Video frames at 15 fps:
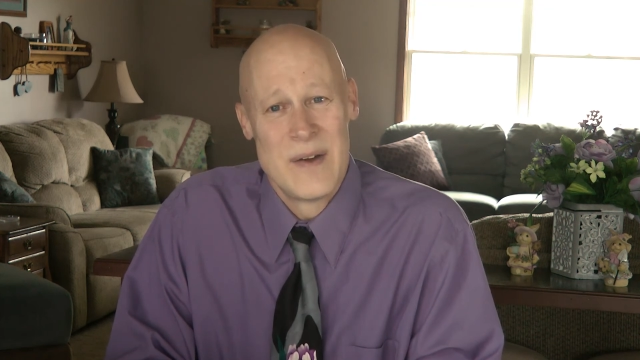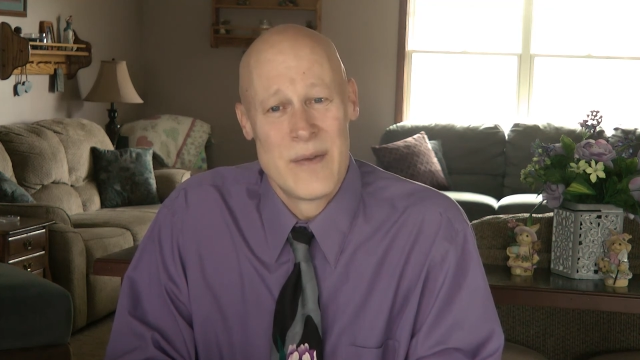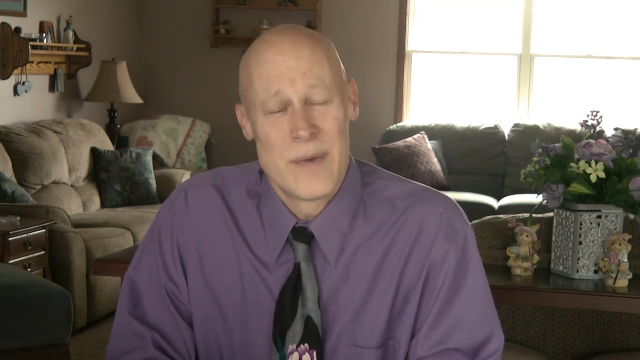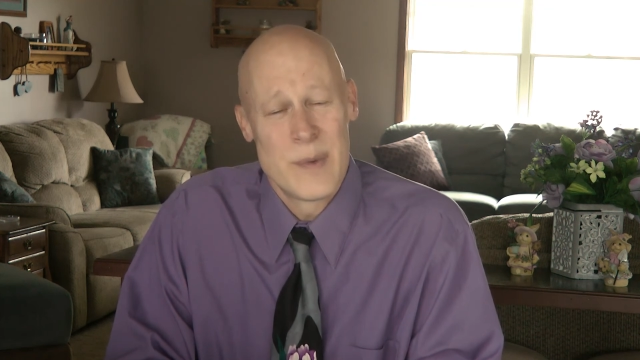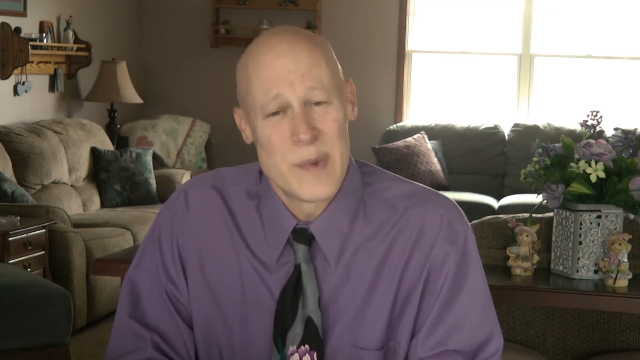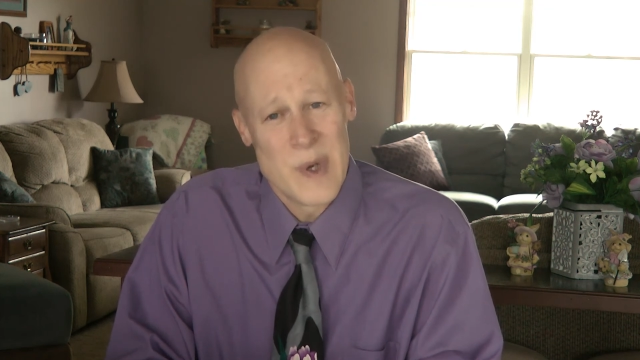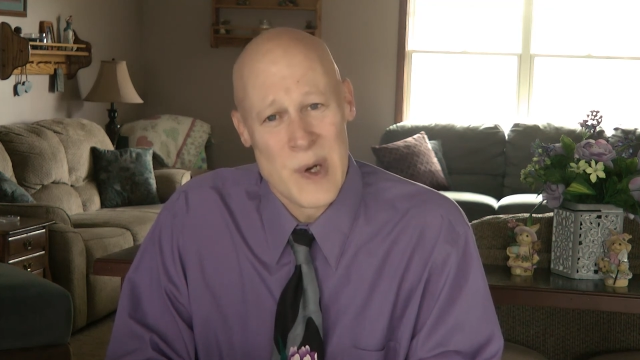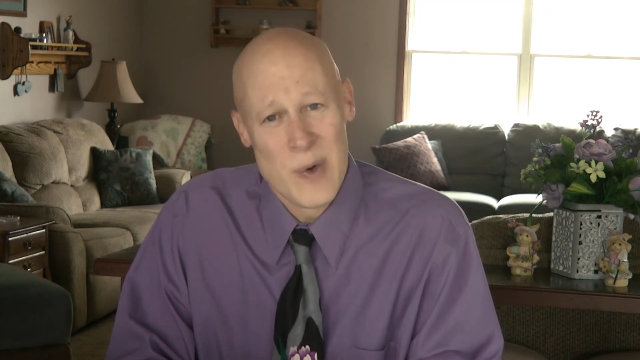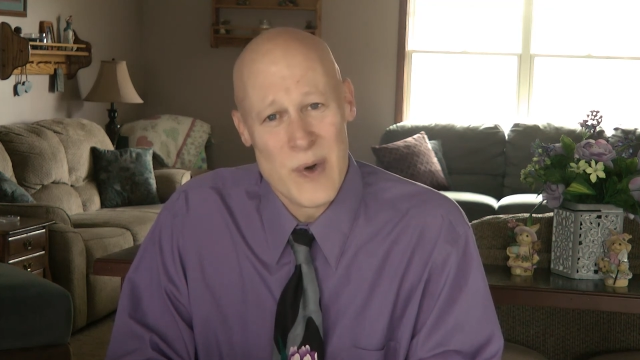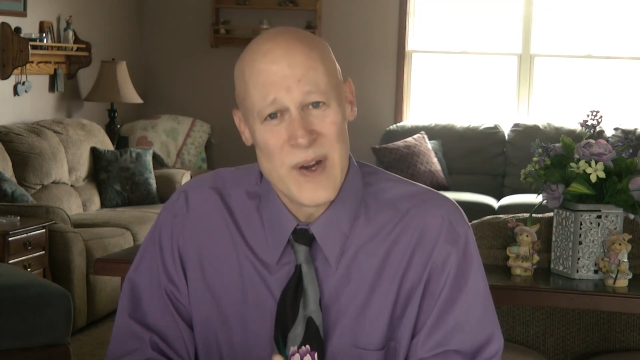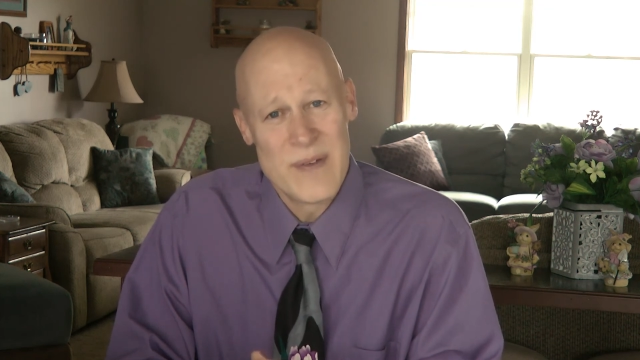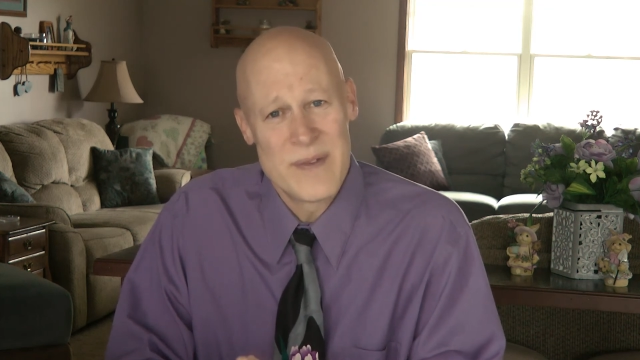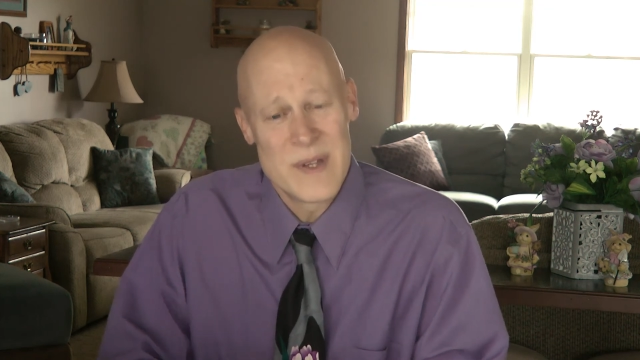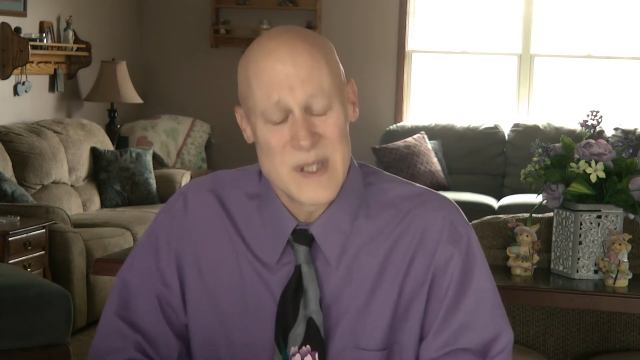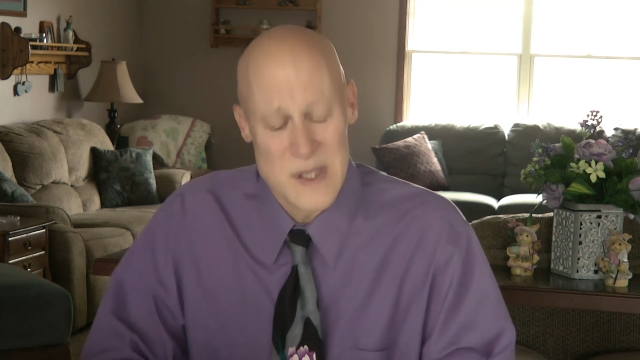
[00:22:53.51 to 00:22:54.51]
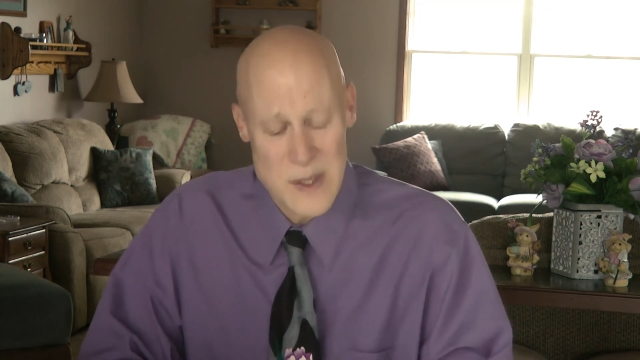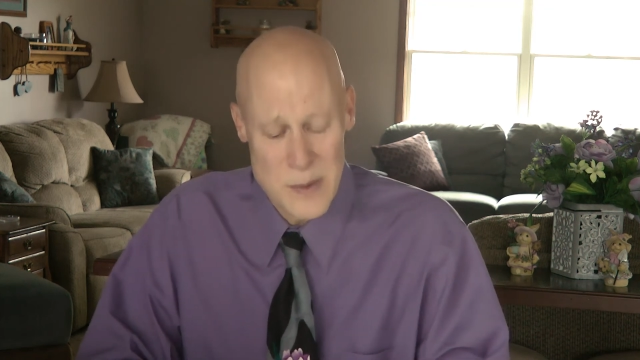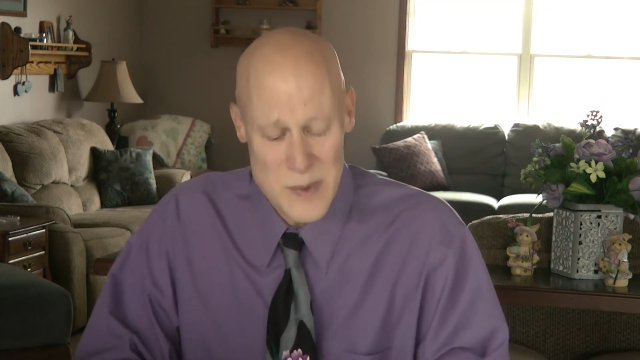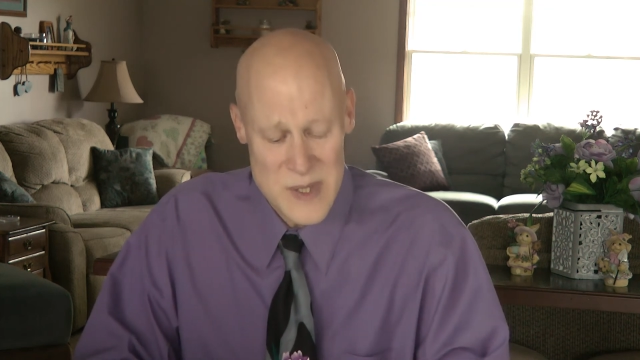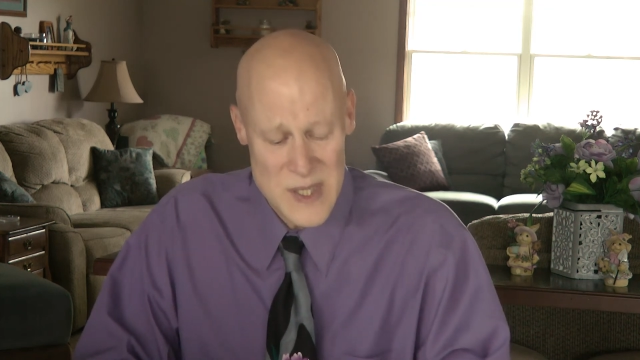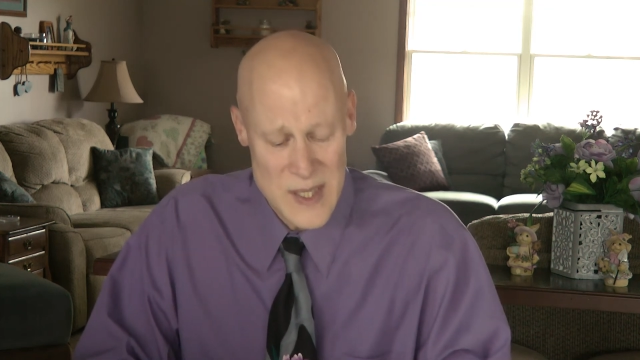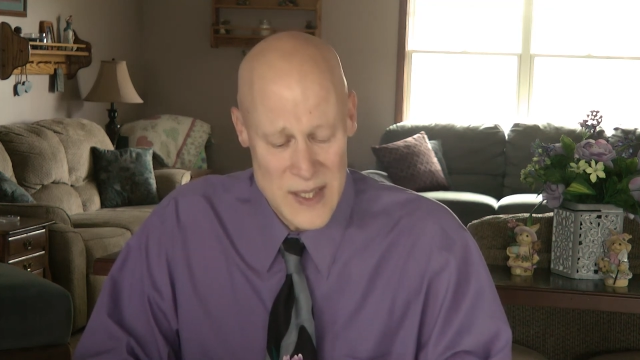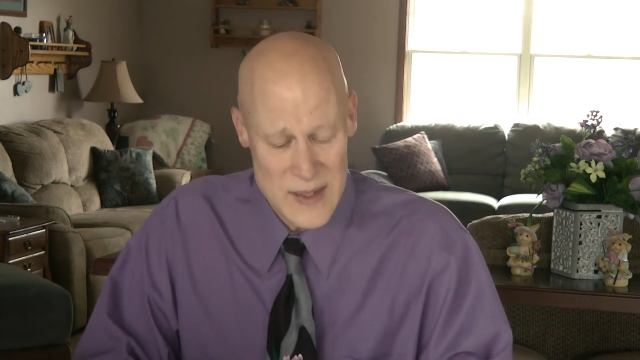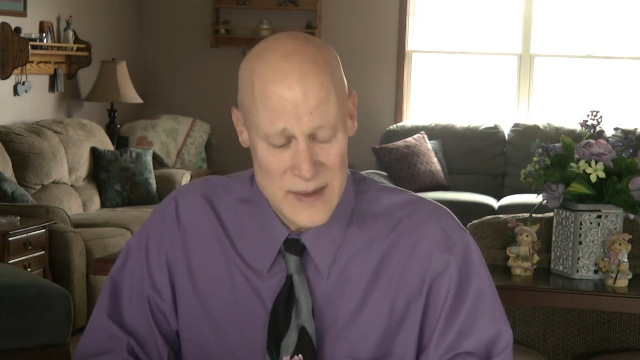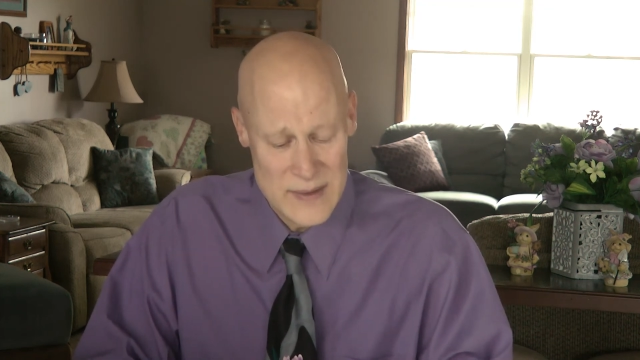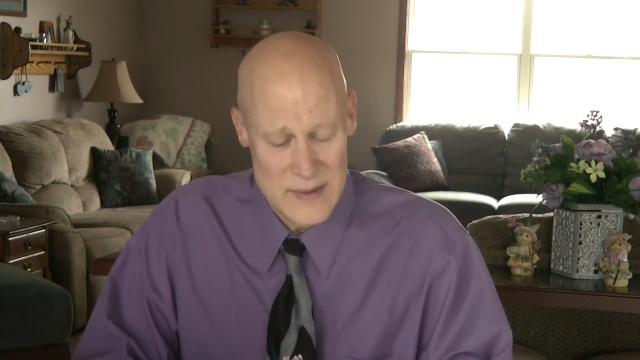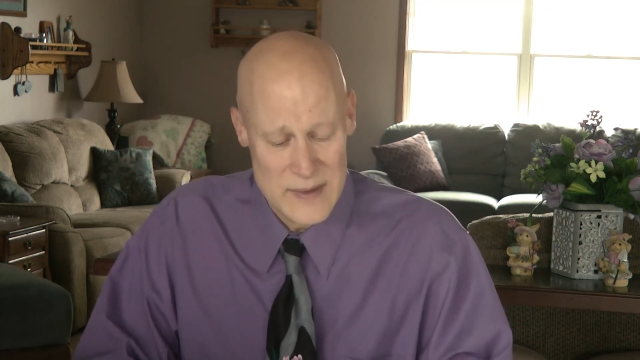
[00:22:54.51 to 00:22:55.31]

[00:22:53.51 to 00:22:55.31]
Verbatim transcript: from the grief that she was in,